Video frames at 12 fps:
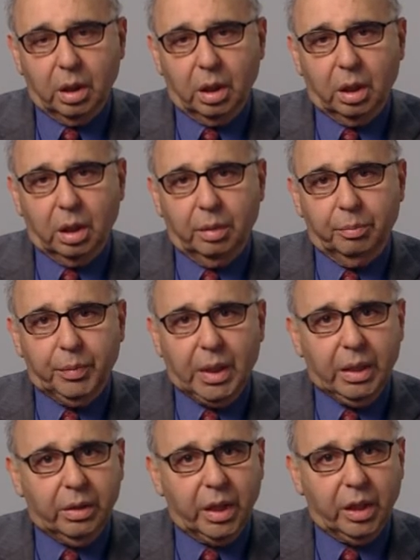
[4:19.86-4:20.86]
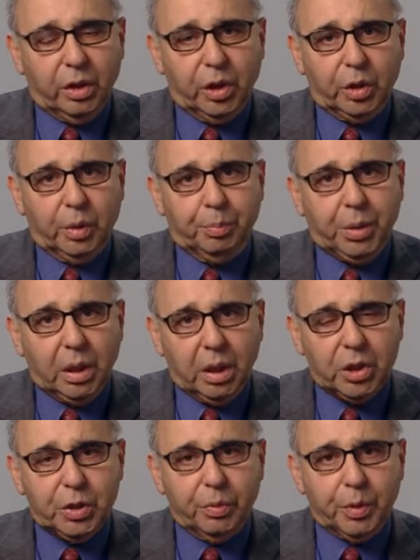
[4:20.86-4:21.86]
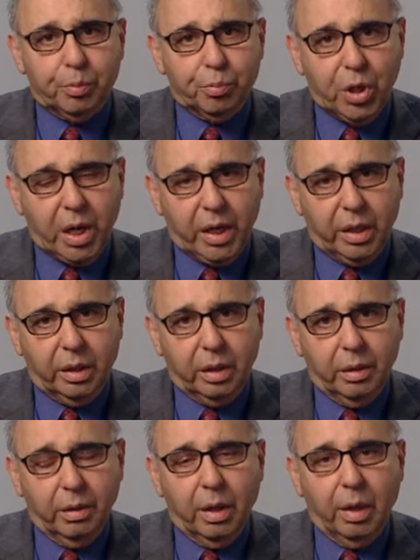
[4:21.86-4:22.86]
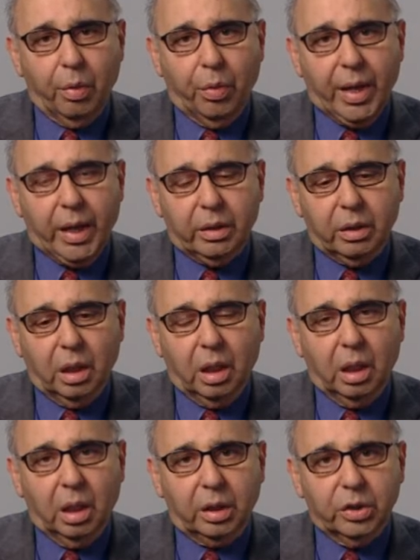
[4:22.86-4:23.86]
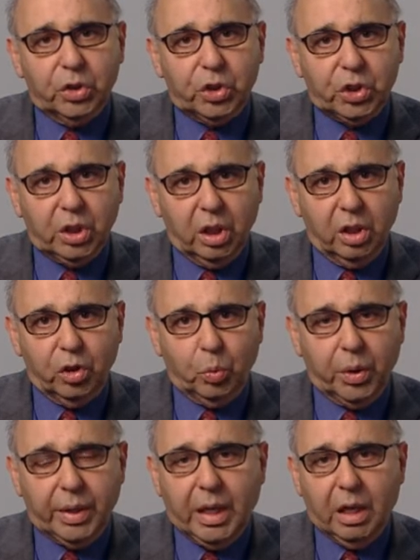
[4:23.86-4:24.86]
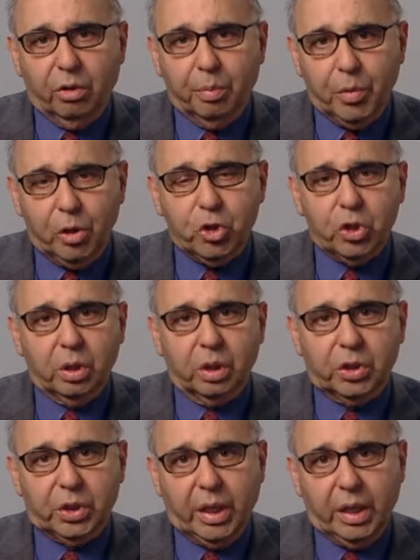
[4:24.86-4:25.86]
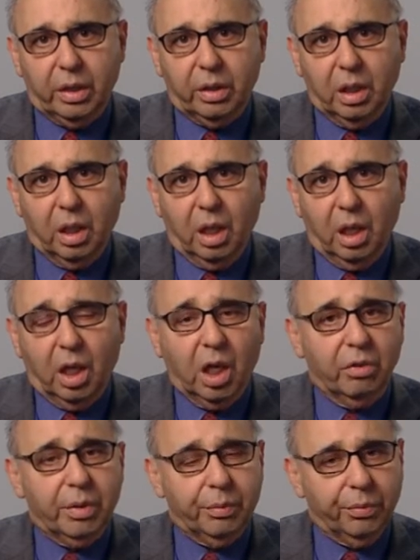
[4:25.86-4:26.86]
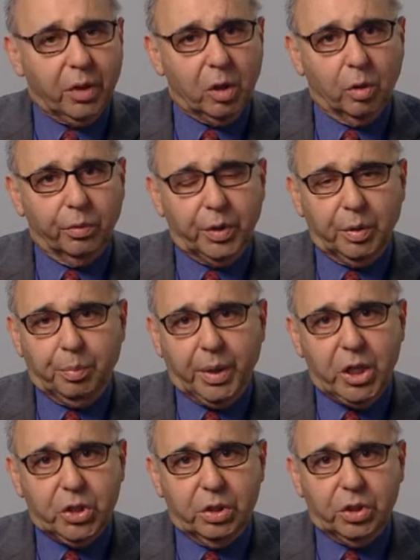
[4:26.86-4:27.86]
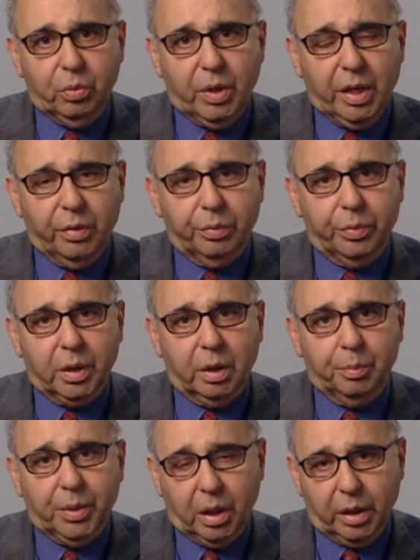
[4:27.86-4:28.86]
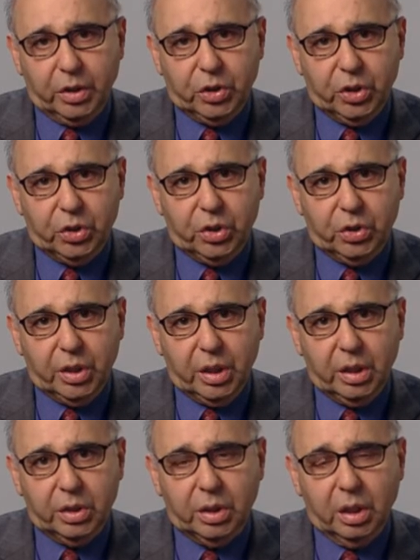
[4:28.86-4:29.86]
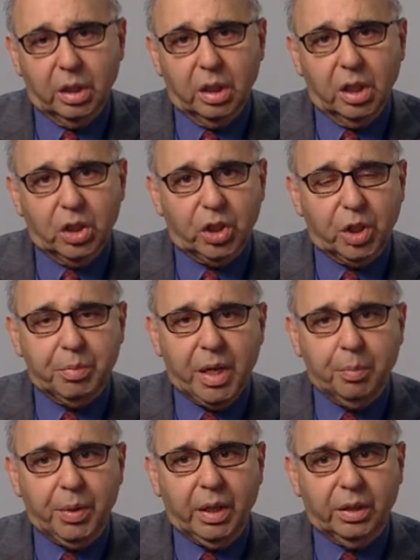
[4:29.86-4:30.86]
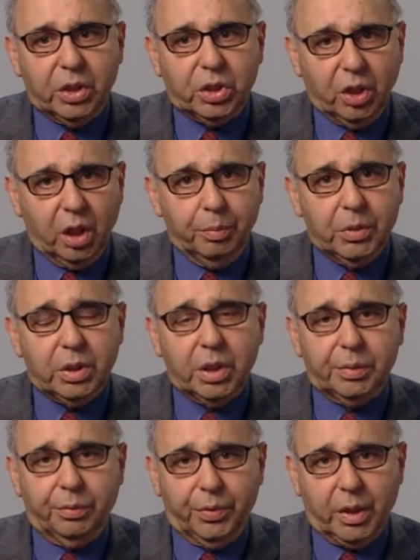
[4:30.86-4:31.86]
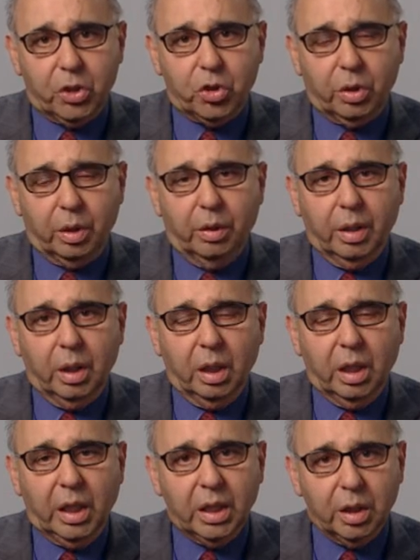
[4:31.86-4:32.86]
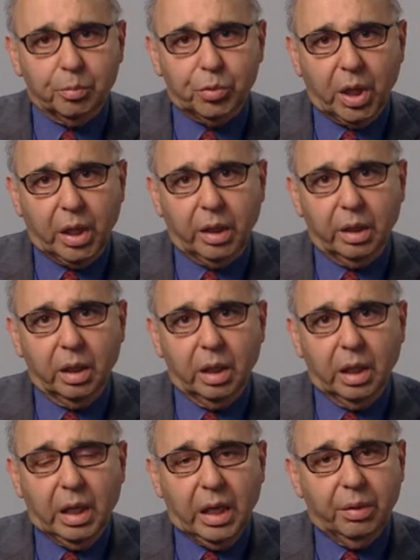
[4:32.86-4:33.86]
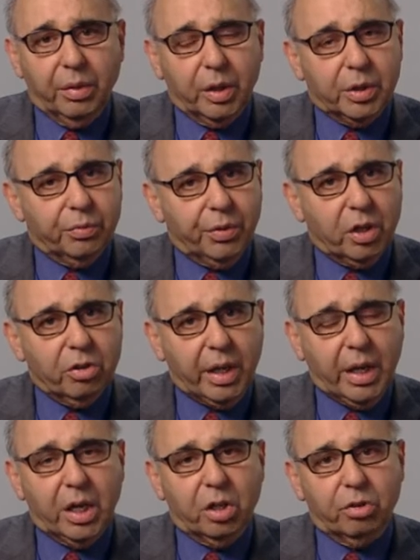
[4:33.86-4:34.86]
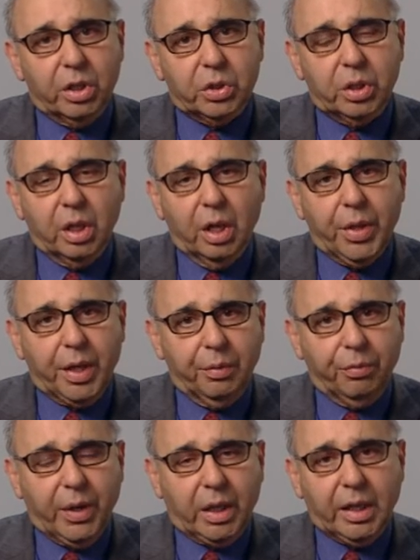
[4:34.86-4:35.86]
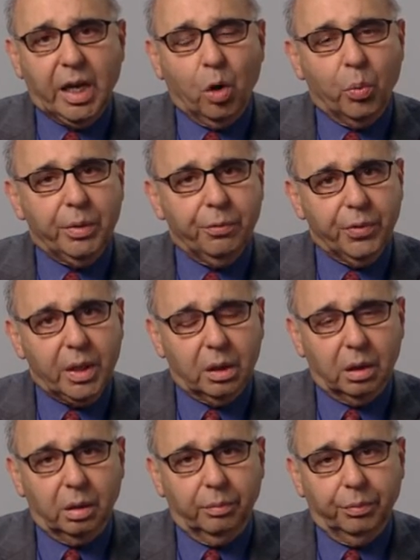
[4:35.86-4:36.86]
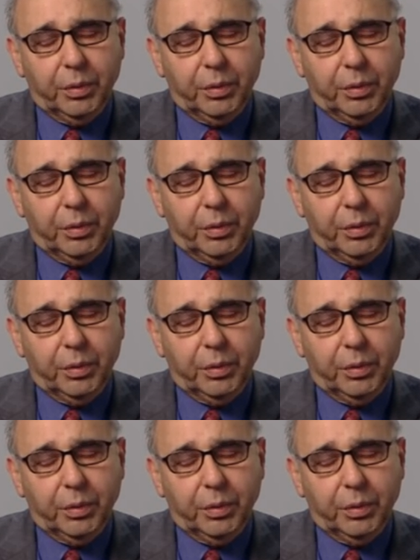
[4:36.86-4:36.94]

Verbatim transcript: Um, I think that parts of the brain that are concerned with our emotional state are involved in patients who have uh, Parkinson's disease. So there may be disturbances of function in the brain in those very areas that affect how we feel.